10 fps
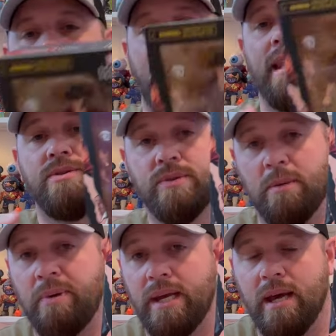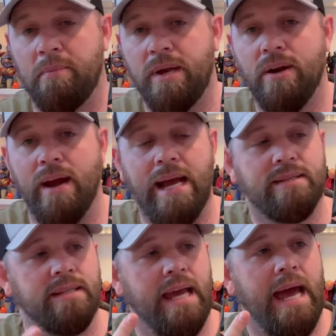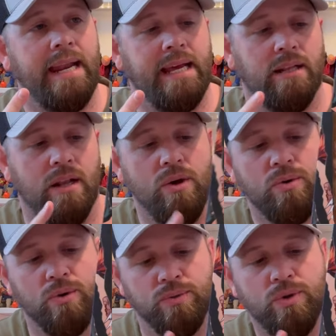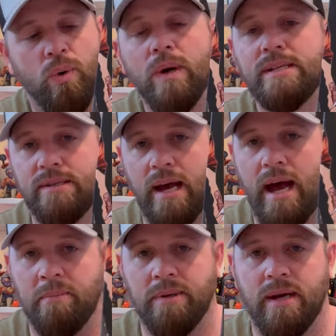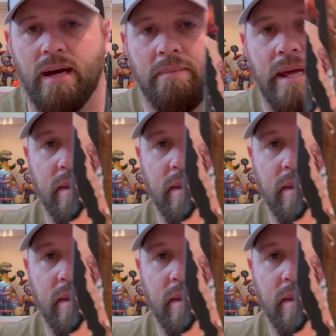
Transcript: And this was a pickup here actually at a local toy shop. Um, now